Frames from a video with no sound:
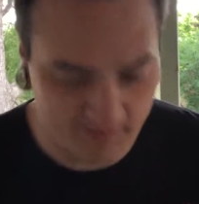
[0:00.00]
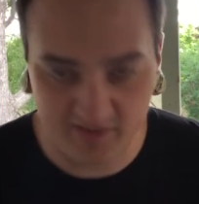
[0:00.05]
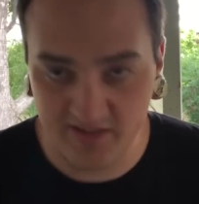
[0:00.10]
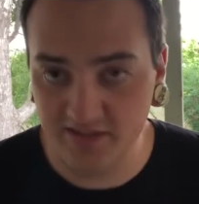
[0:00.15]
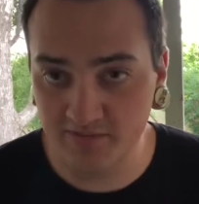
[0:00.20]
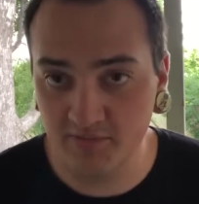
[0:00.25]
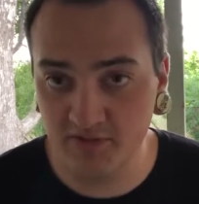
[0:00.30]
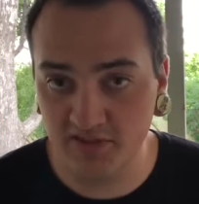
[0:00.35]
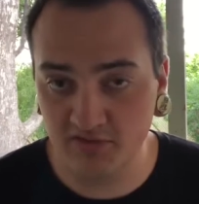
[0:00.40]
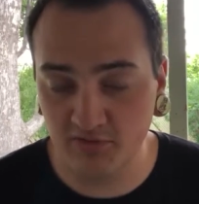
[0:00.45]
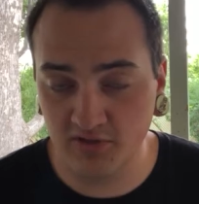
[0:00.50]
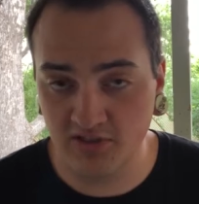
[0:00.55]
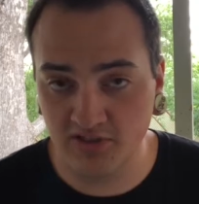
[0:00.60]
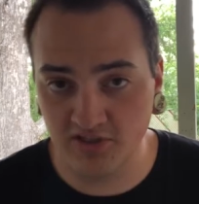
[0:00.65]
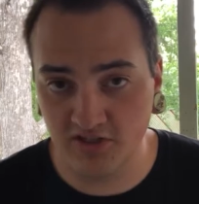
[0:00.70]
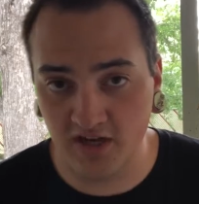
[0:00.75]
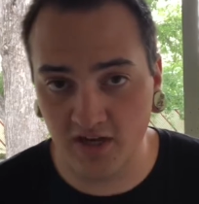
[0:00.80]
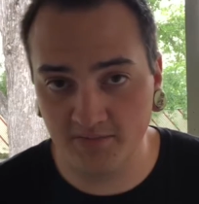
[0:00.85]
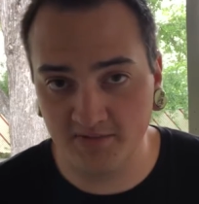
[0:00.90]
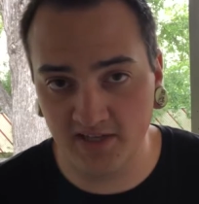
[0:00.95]
I've been in between
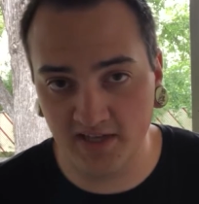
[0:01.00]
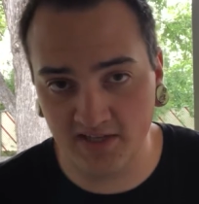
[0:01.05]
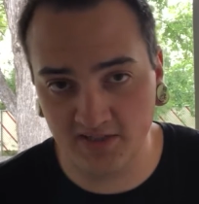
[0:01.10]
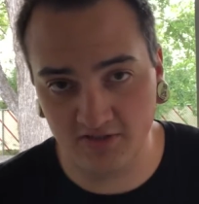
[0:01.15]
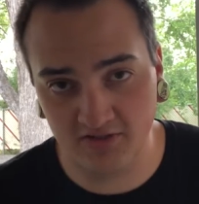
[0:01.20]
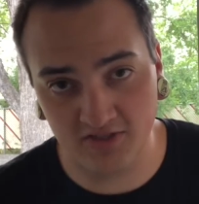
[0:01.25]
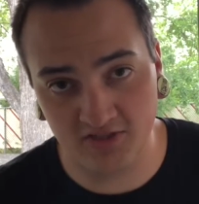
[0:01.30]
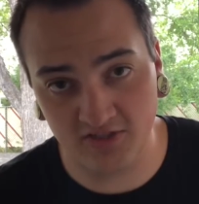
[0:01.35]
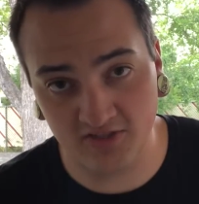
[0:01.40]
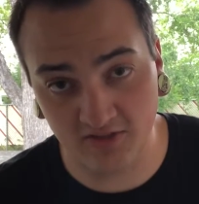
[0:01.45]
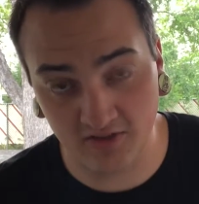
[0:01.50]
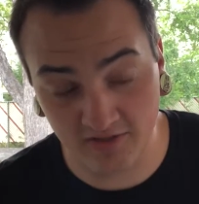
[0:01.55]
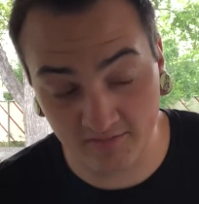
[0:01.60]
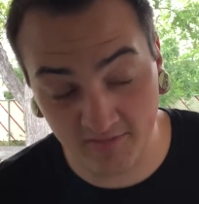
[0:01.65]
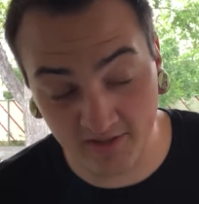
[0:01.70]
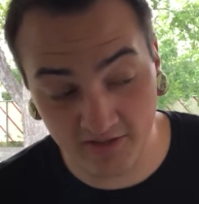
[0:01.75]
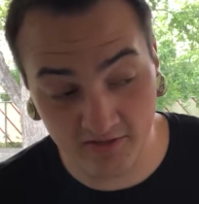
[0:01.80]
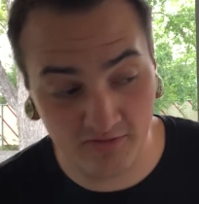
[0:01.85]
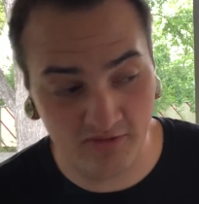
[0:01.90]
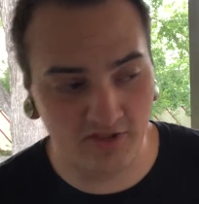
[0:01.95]
jobs. I actually just started
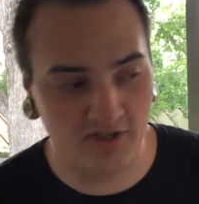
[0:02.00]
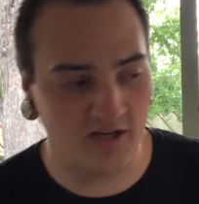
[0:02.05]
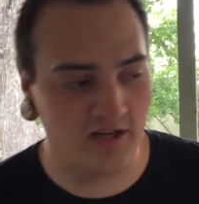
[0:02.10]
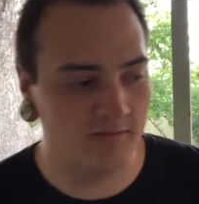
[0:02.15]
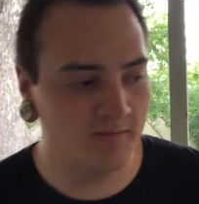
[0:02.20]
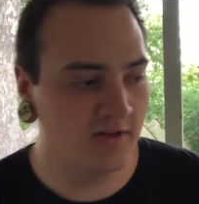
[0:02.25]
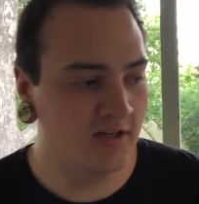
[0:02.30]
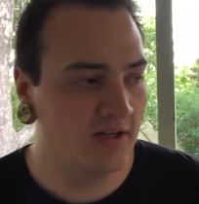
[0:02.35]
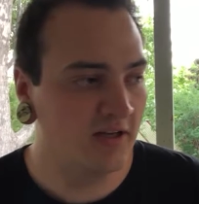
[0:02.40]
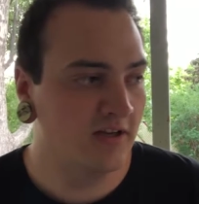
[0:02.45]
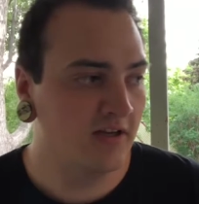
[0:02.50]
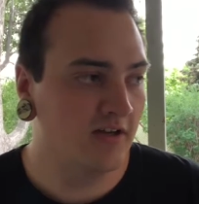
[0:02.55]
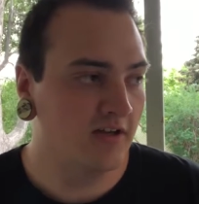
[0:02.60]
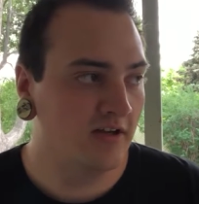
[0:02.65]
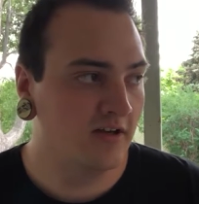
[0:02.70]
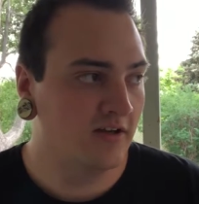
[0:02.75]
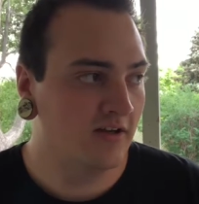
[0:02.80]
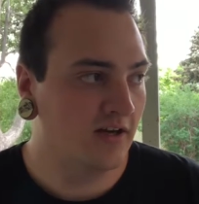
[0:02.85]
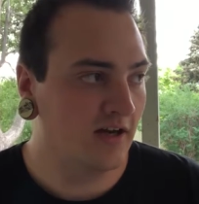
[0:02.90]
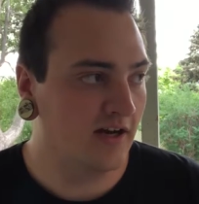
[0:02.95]
my new job.
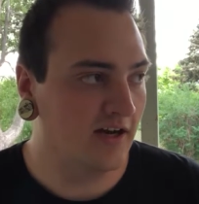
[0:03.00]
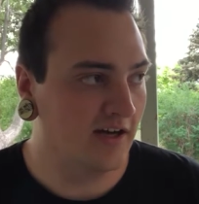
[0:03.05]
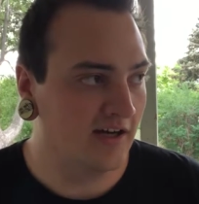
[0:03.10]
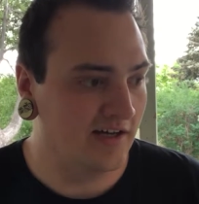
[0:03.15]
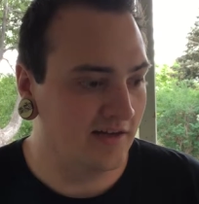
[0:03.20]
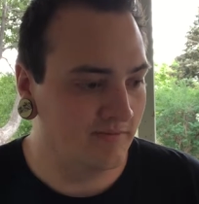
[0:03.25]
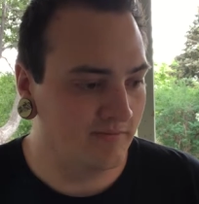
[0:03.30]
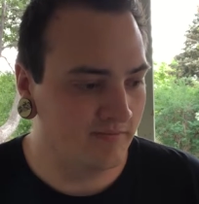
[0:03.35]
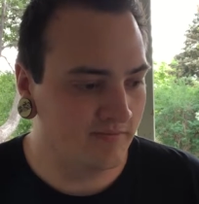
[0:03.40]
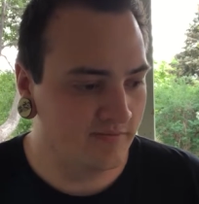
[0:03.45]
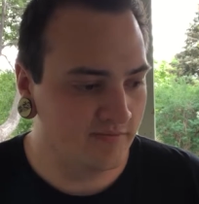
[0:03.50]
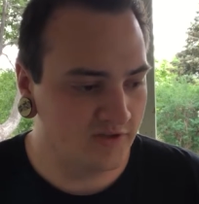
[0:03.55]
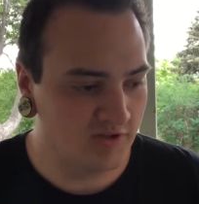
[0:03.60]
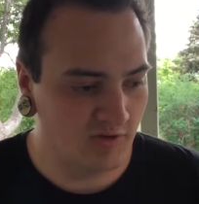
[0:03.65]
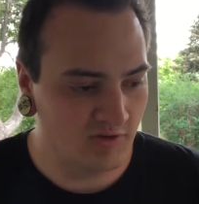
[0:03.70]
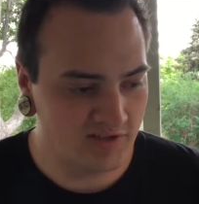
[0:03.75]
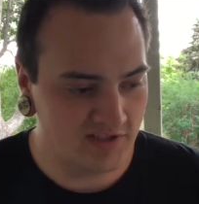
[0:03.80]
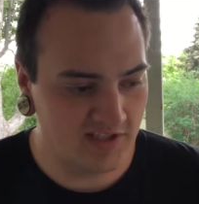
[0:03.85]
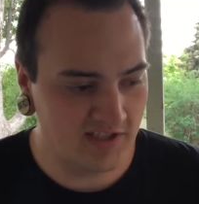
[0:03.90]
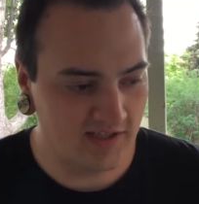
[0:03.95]

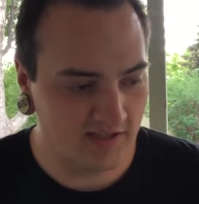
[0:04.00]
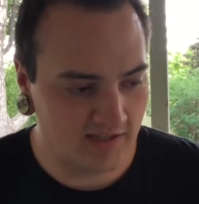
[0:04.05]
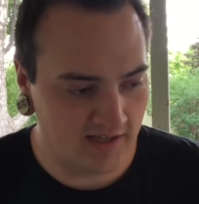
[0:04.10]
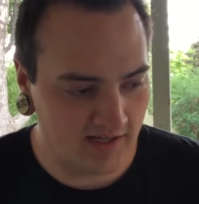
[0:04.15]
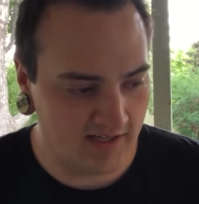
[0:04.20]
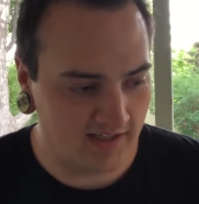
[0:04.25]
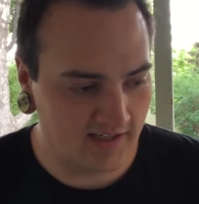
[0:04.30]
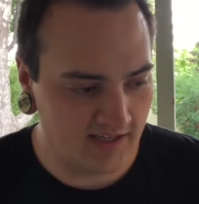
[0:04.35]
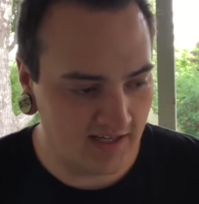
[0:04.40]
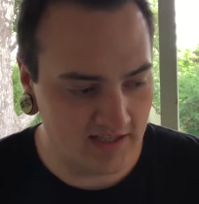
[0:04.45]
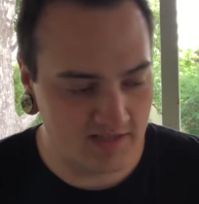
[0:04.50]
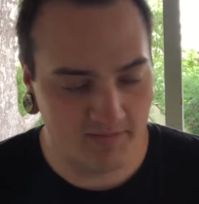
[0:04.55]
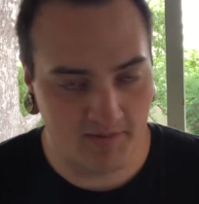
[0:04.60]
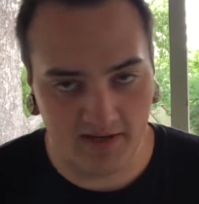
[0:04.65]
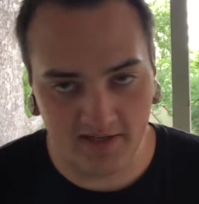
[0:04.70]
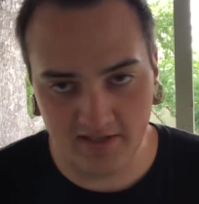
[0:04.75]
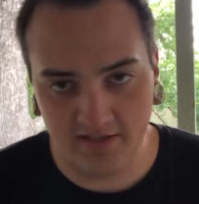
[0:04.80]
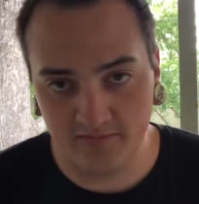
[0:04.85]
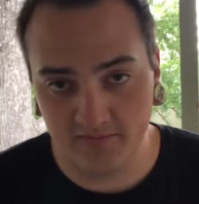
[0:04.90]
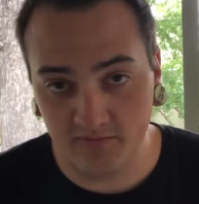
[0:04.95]
So once I kind of catch
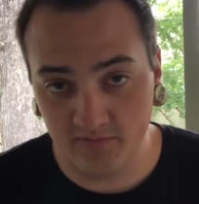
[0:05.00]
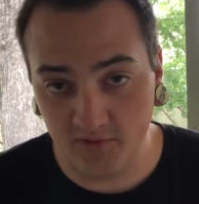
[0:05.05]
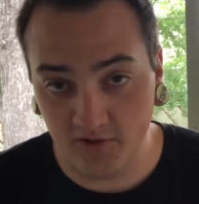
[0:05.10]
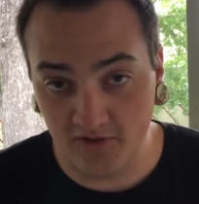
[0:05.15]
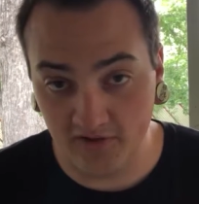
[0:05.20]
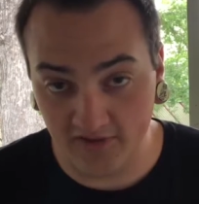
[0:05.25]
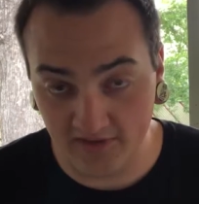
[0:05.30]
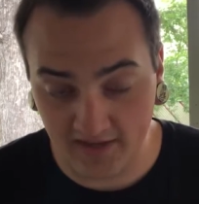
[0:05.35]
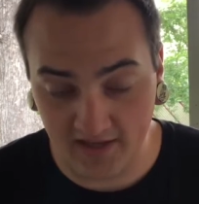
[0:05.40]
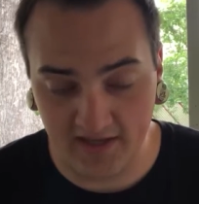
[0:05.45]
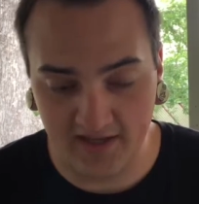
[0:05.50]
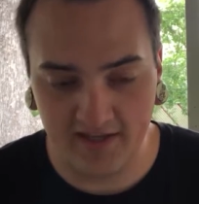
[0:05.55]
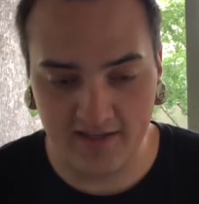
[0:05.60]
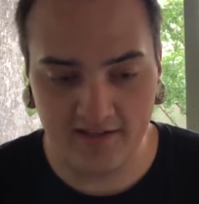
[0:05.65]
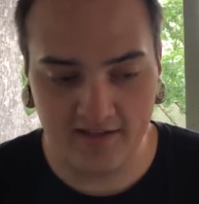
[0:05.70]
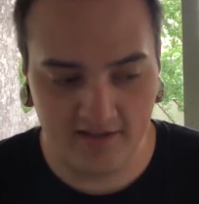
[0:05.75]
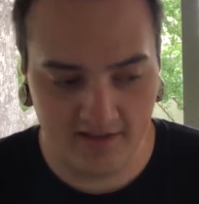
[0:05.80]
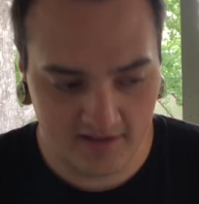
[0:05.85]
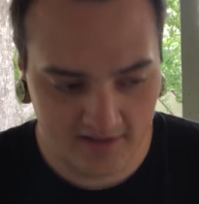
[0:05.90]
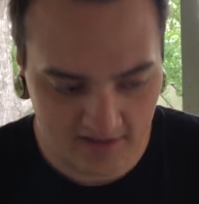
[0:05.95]
back up from all of that,
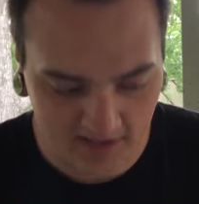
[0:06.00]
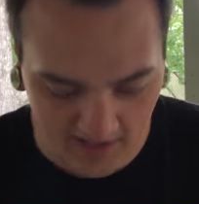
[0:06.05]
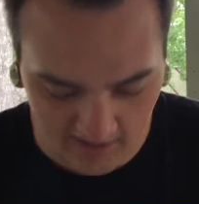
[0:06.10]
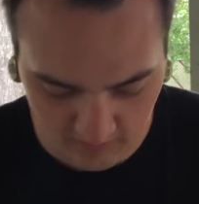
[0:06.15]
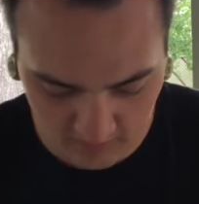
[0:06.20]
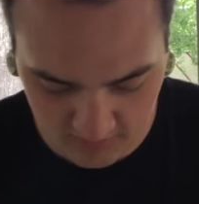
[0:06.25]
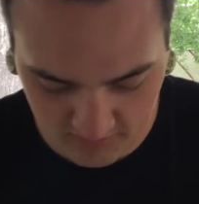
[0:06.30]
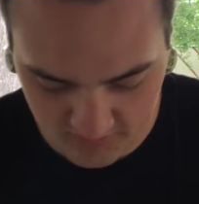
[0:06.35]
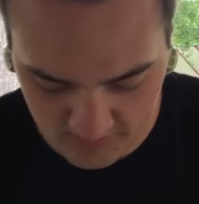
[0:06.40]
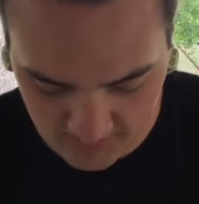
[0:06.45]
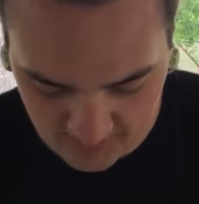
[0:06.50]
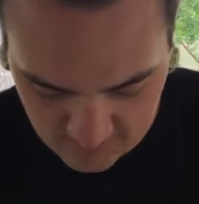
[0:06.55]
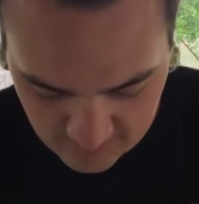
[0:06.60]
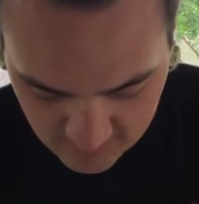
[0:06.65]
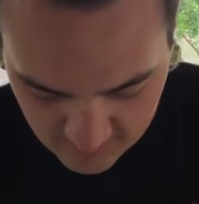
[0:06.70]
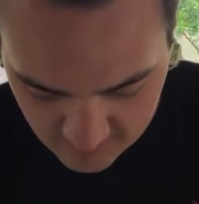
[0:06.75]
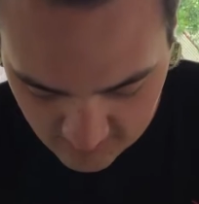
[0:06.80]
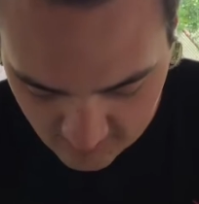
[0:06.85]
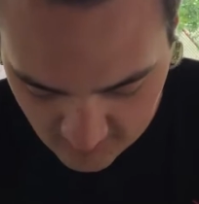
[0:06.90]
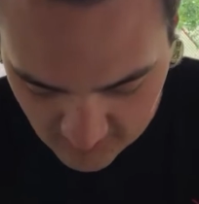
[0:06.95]
I will be
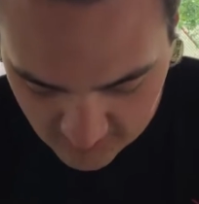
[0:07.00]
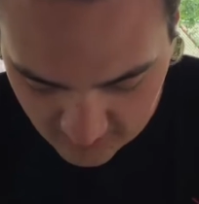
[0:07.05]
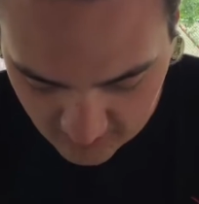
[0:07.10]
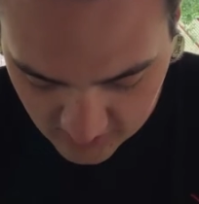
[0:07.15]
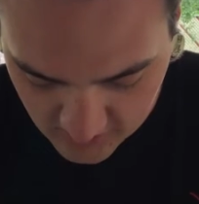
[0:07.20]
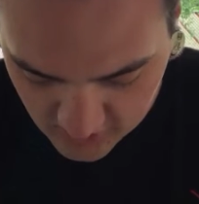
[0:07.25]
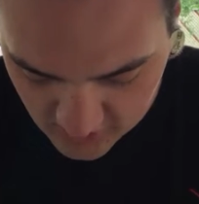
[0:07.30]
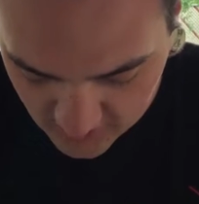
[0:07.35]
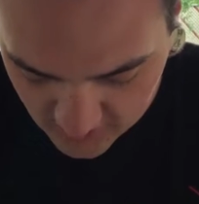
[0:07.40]
back on